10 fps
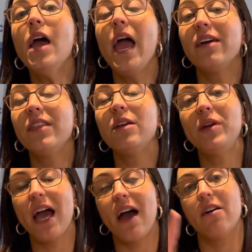And then
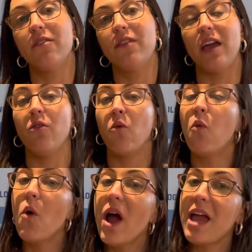we have a
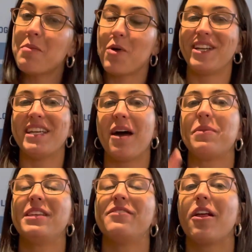way more
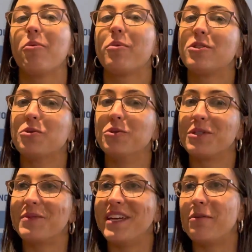in-depth developer tool
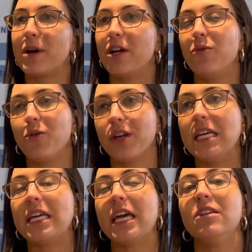suite where you
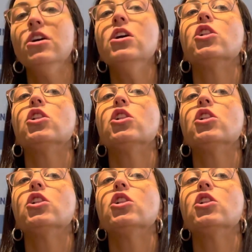really can